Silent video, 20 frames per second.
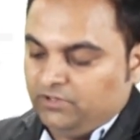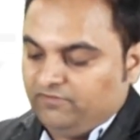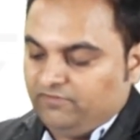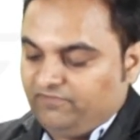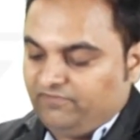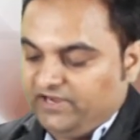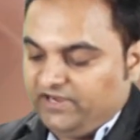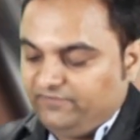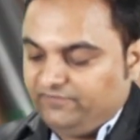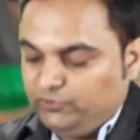
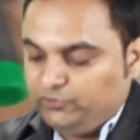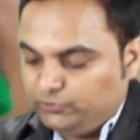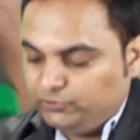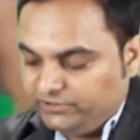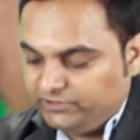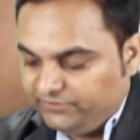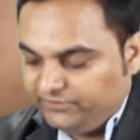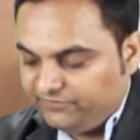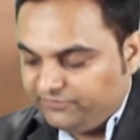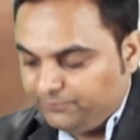5
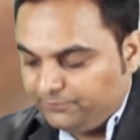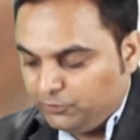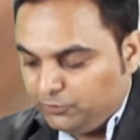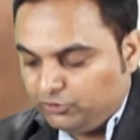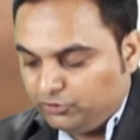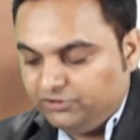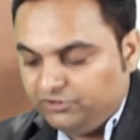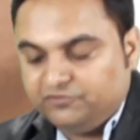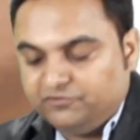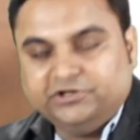Newton is a
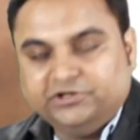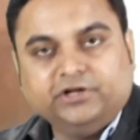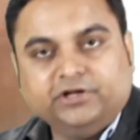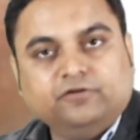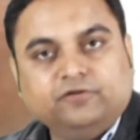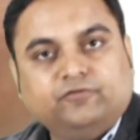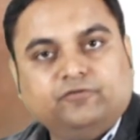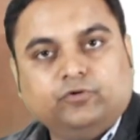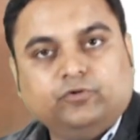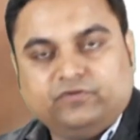purely
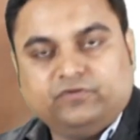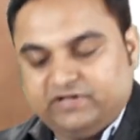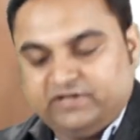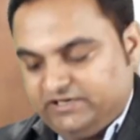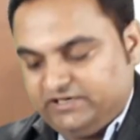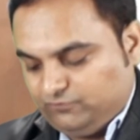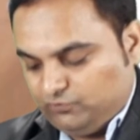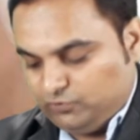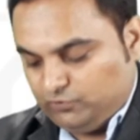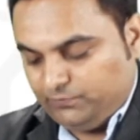vertical force
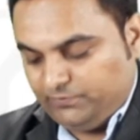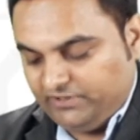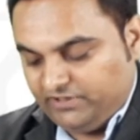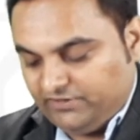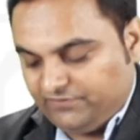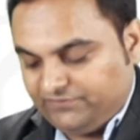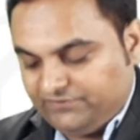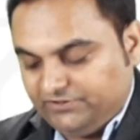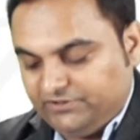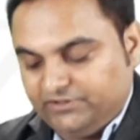that won't be
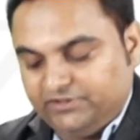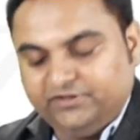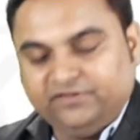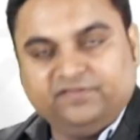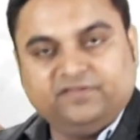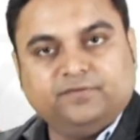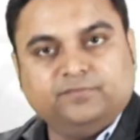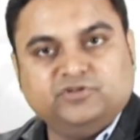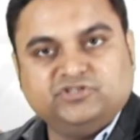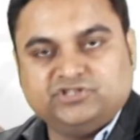considered in
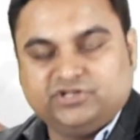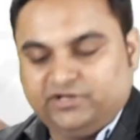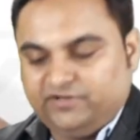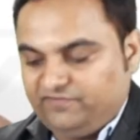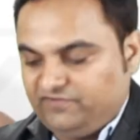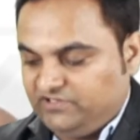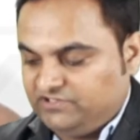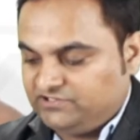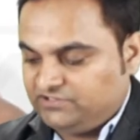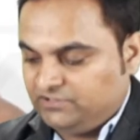summation
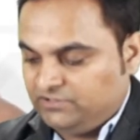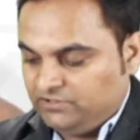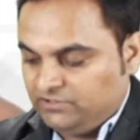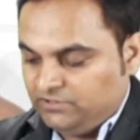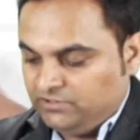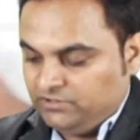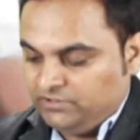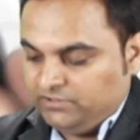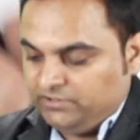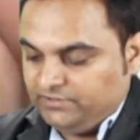Fx.
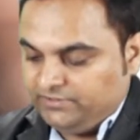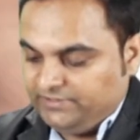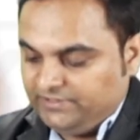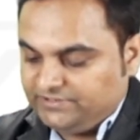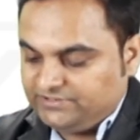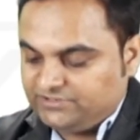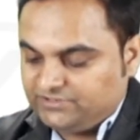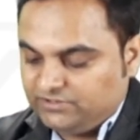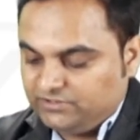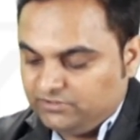
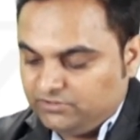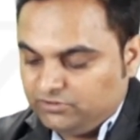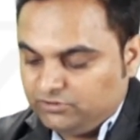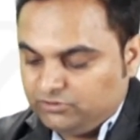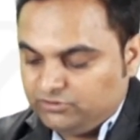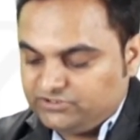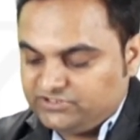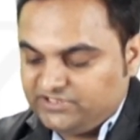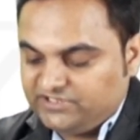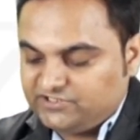Next,
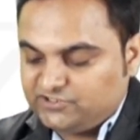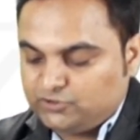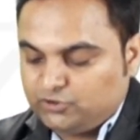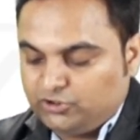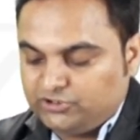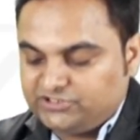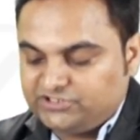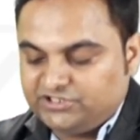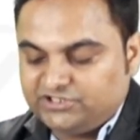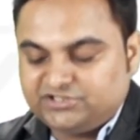6
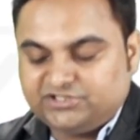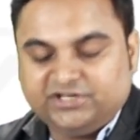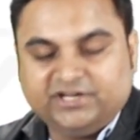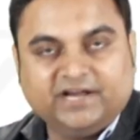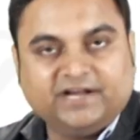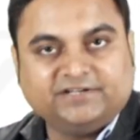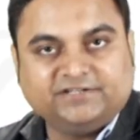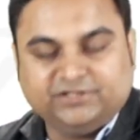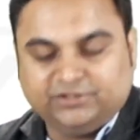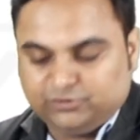cos 60
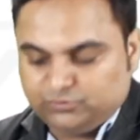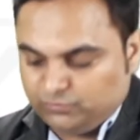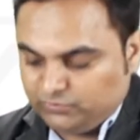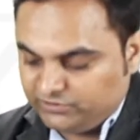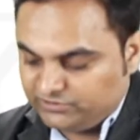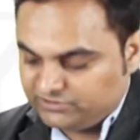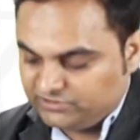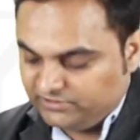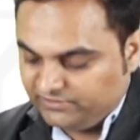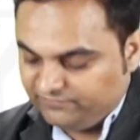acting
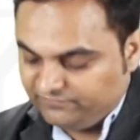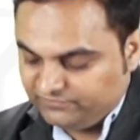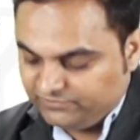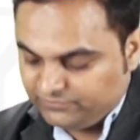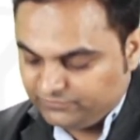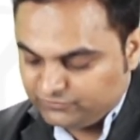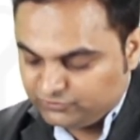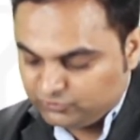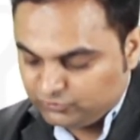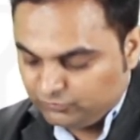towards left,
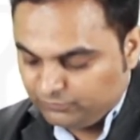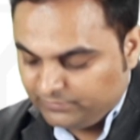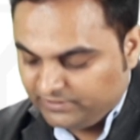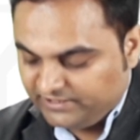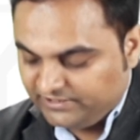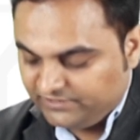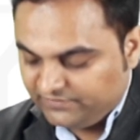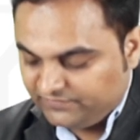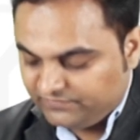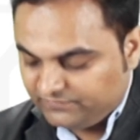so
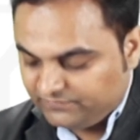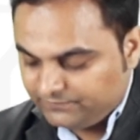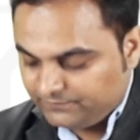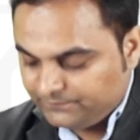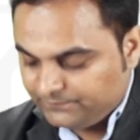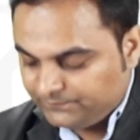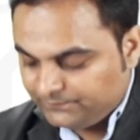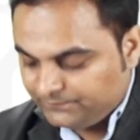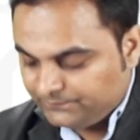minus.